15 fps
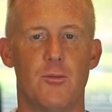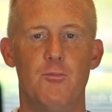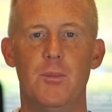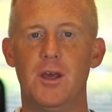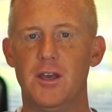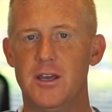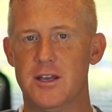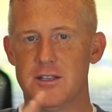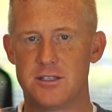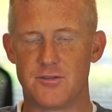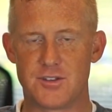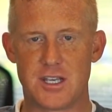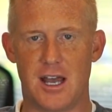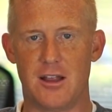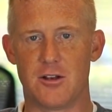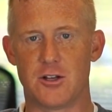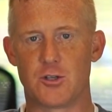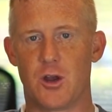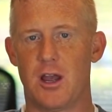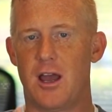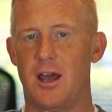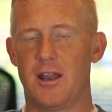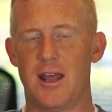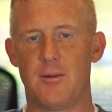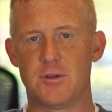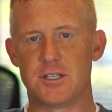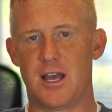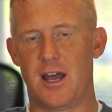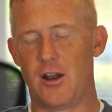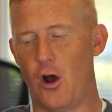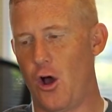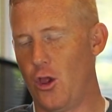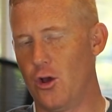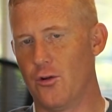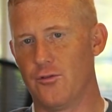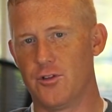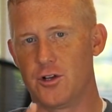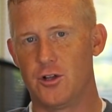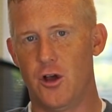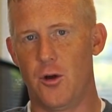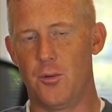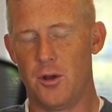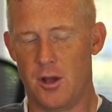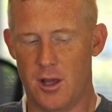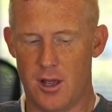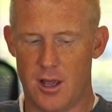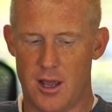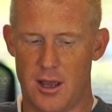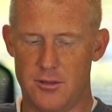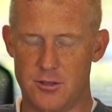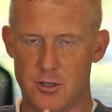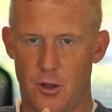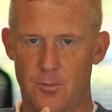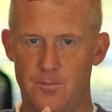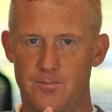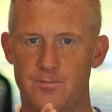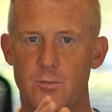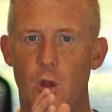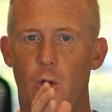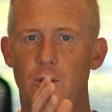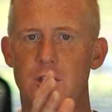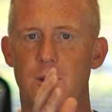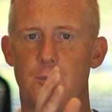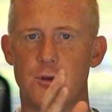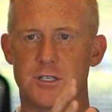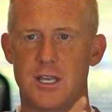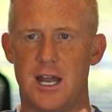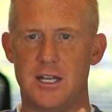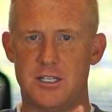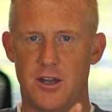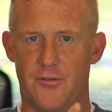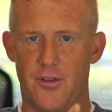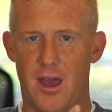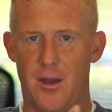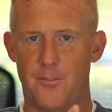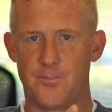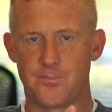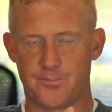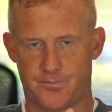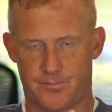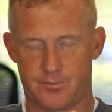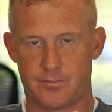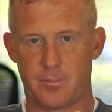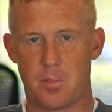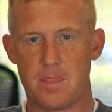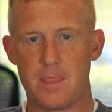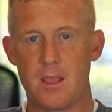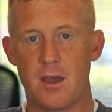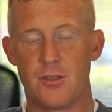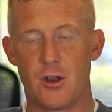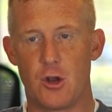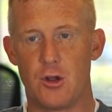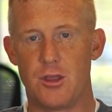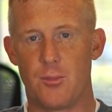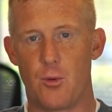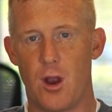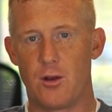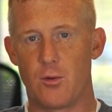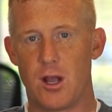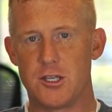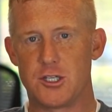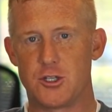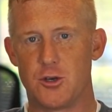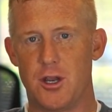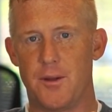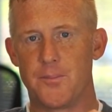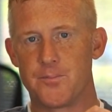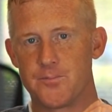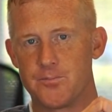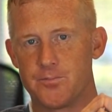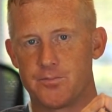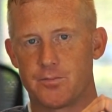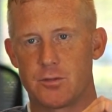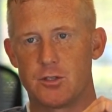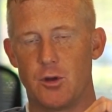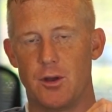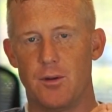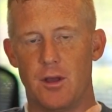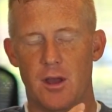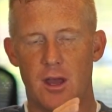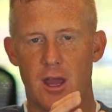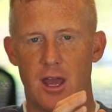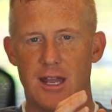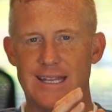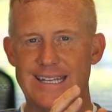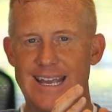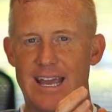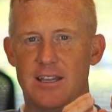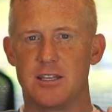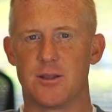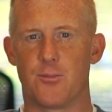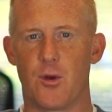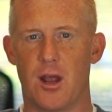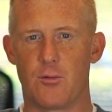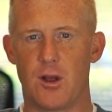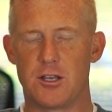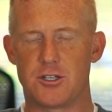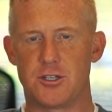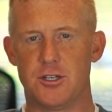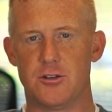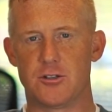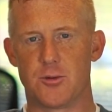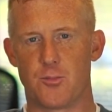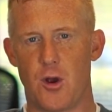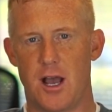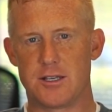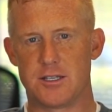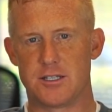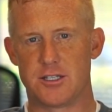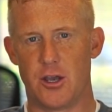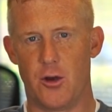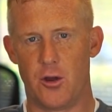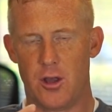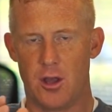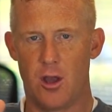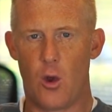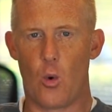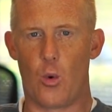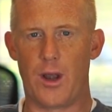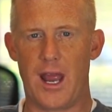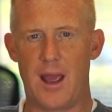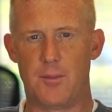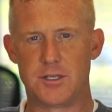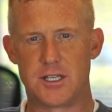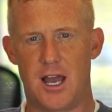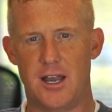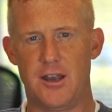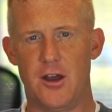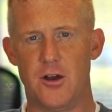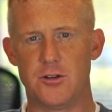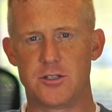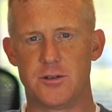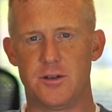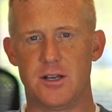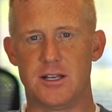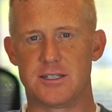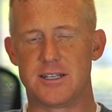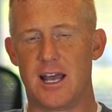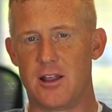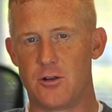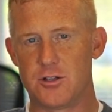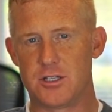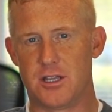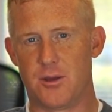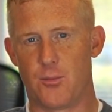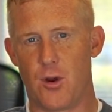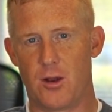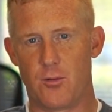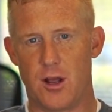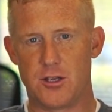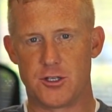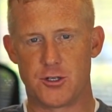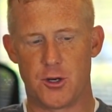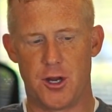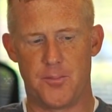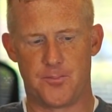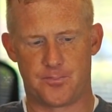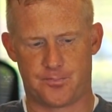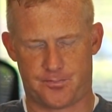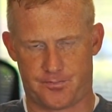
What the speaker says: millions of sellers, right, on Amazon all over the globe, and there's only a percentage of them that are in the brand registry. And to get into the brand registry, there's a process. So when Amazon knows a seller is in the brand registry